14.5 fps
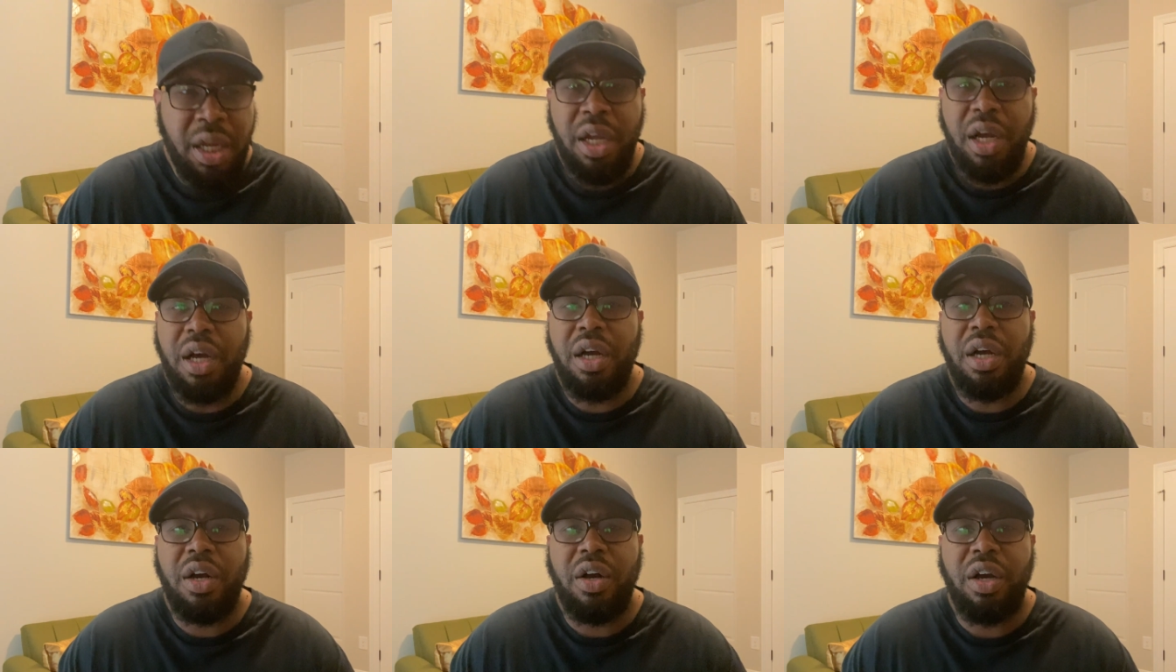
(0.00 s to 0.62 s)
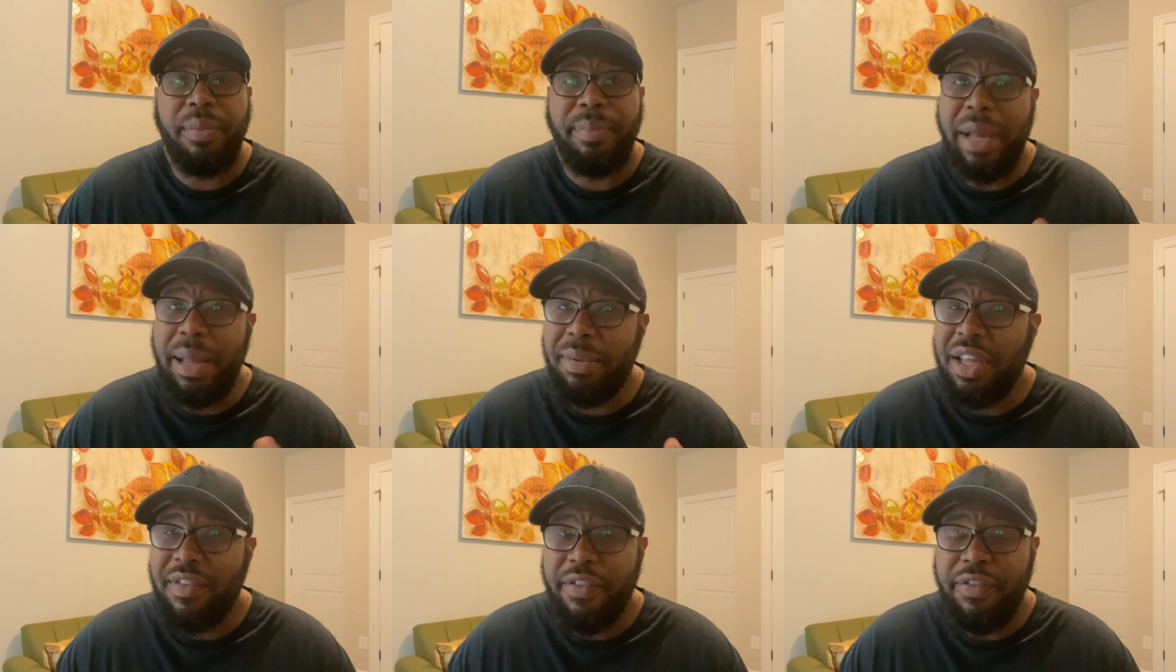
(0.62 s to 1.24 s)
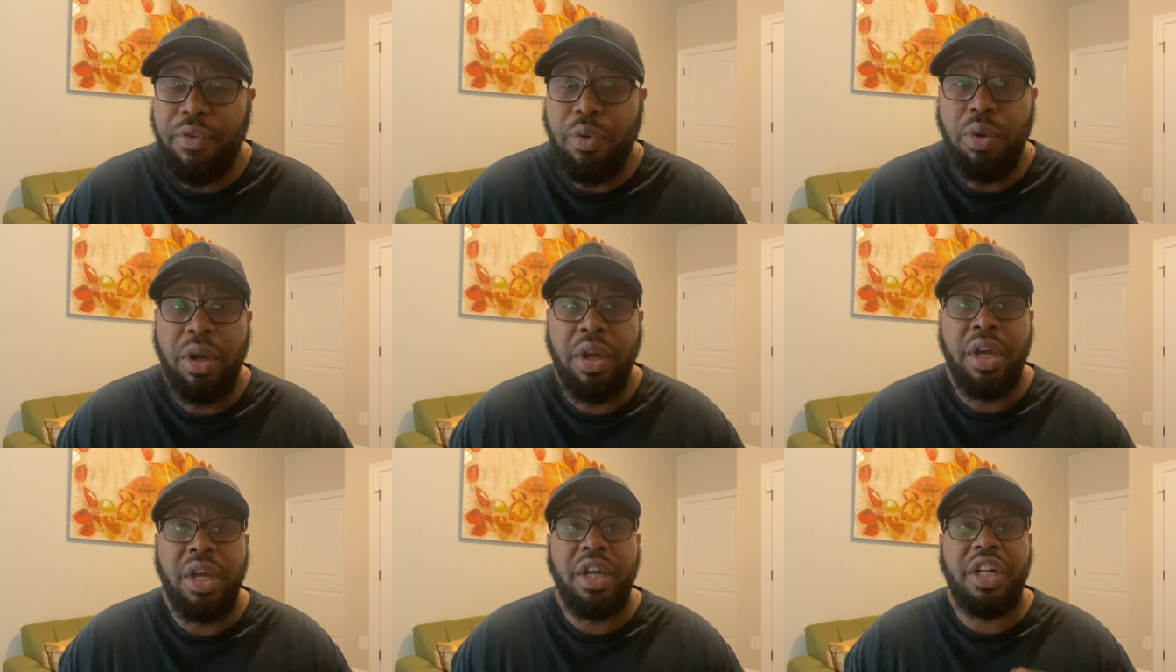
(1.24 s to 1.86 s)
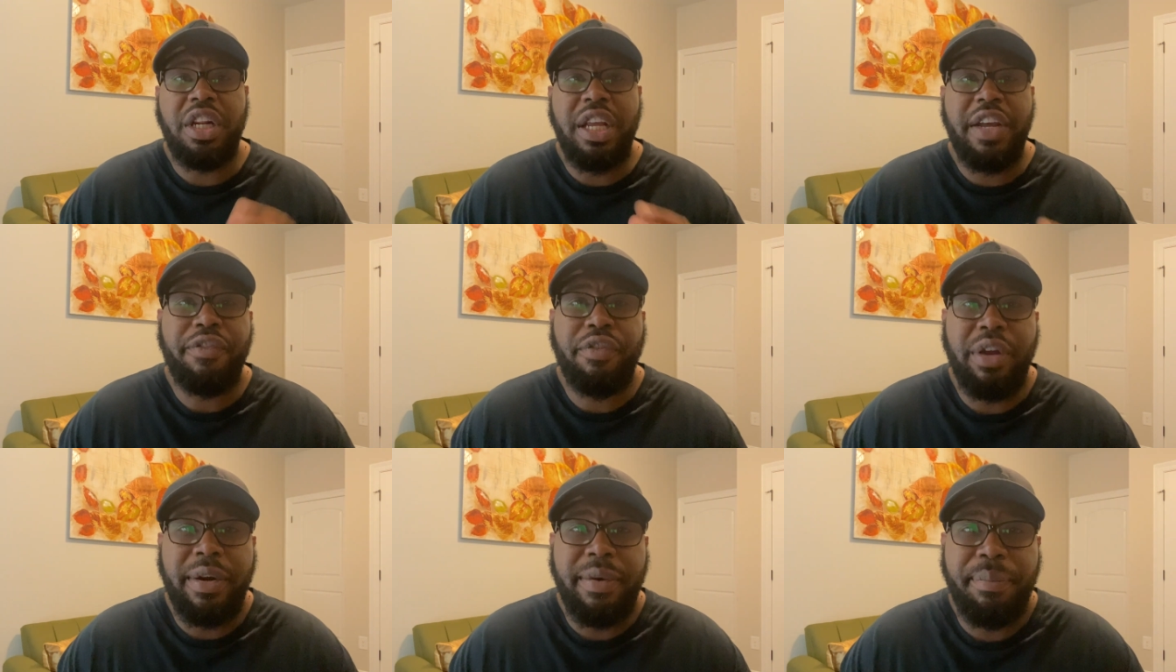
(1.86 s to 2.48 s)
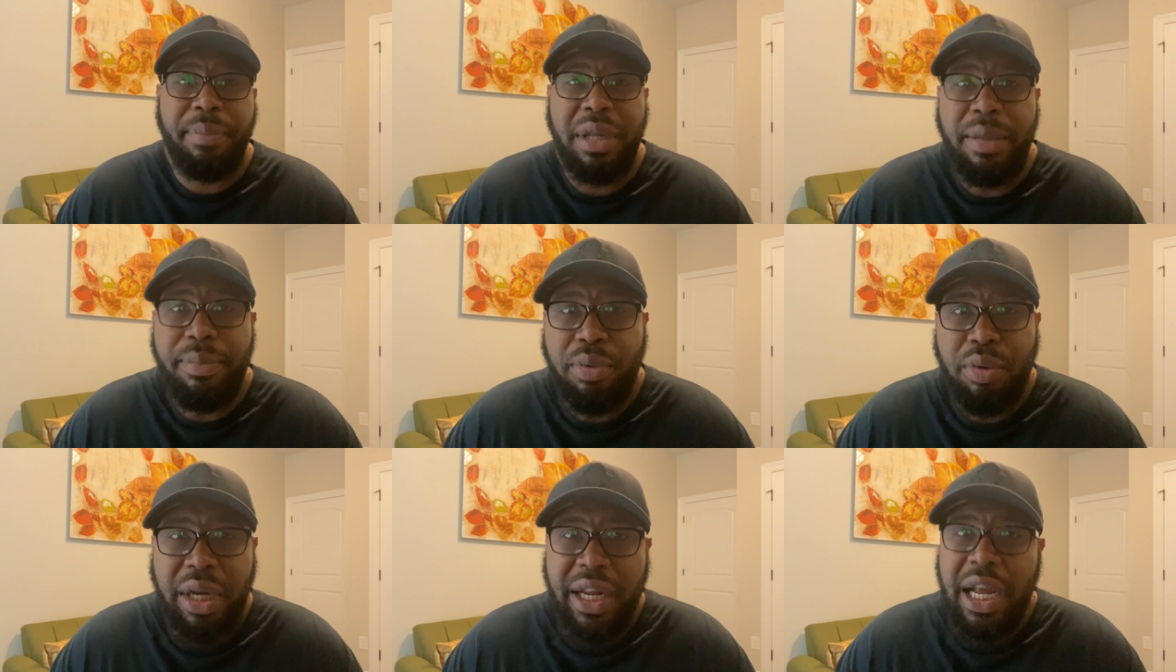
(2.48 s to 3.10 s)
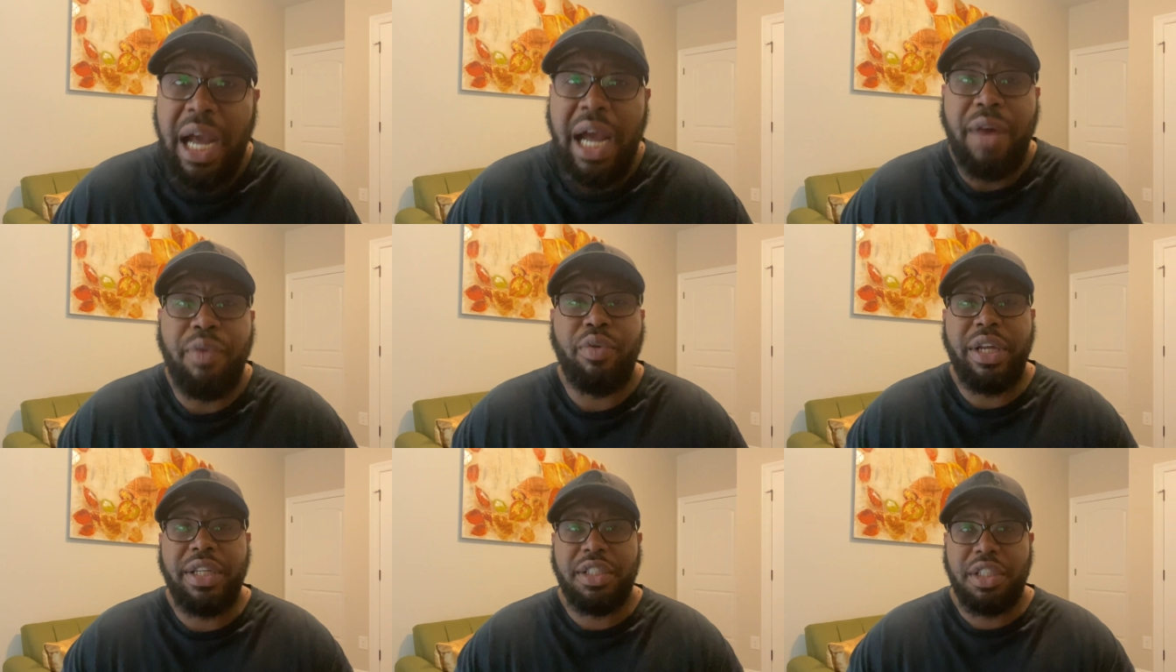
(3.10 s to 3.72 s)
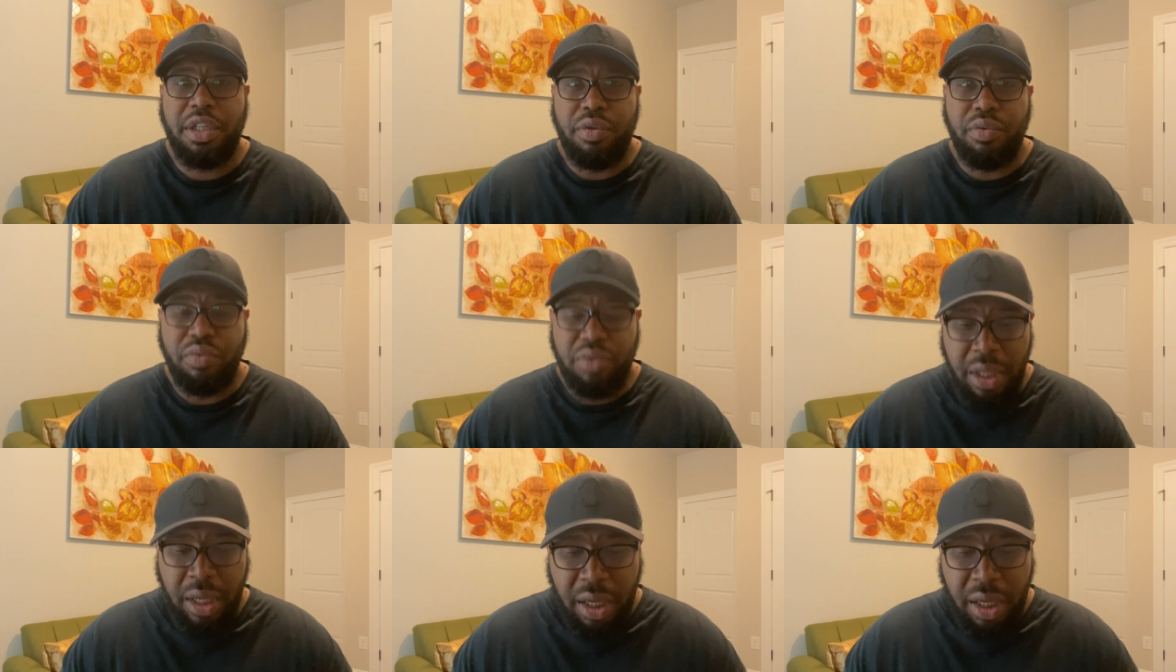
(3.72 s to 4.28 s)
uh, maybe even four different people that God rescues.